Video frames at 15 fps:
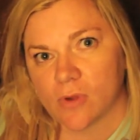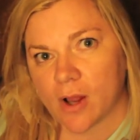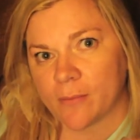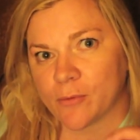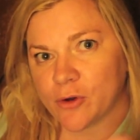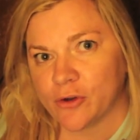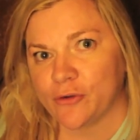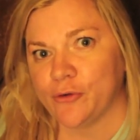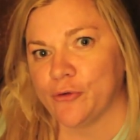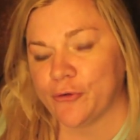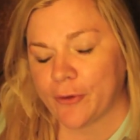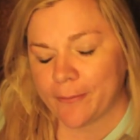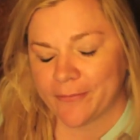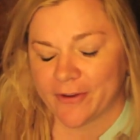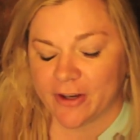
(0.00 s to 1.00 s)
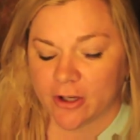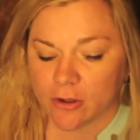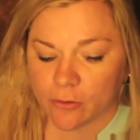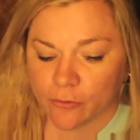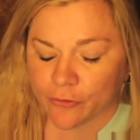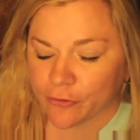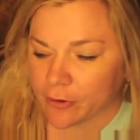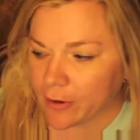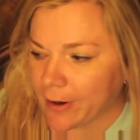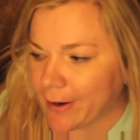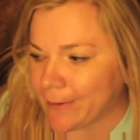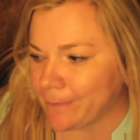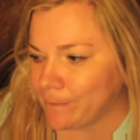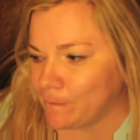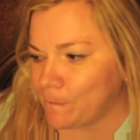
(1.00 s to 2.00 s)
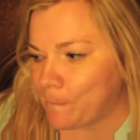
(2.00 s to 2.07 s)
I'm going to do something huge today.